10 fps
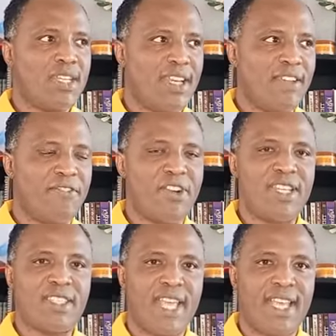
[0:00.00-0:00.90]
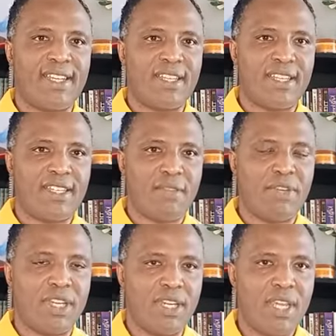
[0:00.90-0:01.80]
deliverance and
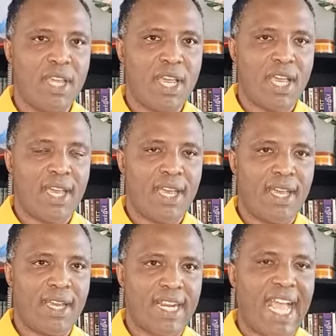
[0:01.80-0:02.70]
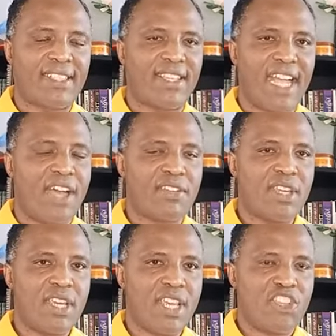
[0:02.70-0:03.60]
demon uh, casting out
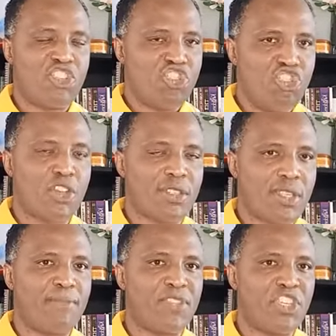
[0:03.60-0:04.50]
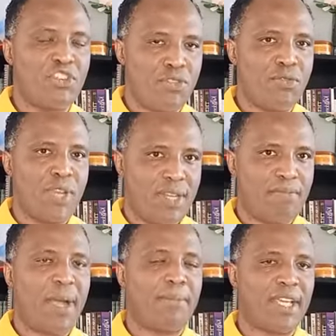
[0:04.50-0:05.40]
is not something you do in
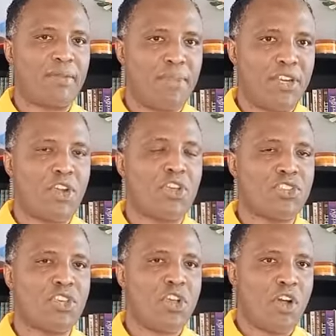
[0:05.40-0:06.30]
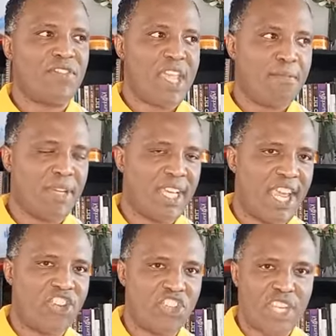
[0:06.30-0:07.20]
public because of the
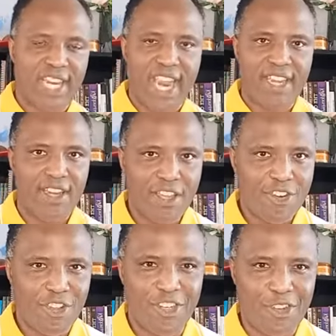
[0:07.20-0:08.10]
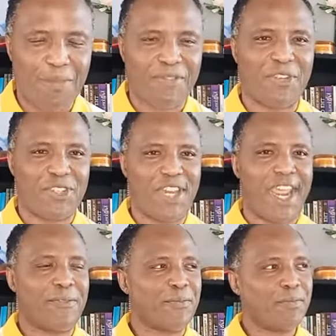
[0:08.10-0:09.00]
implications. Again, not a topic for
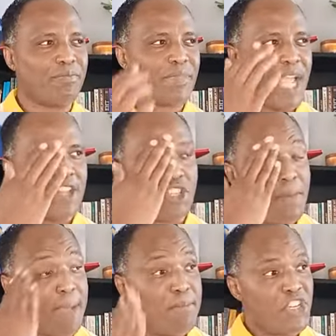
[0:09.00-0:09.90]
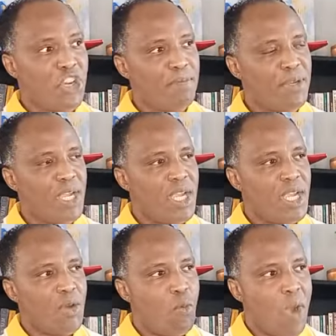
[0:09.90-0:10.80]
today. And so my bishop
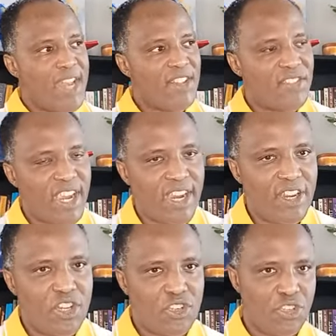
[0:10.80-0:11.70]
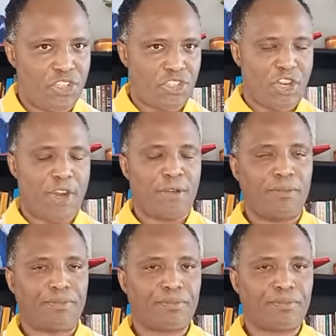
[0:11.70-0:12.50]
went there to this girl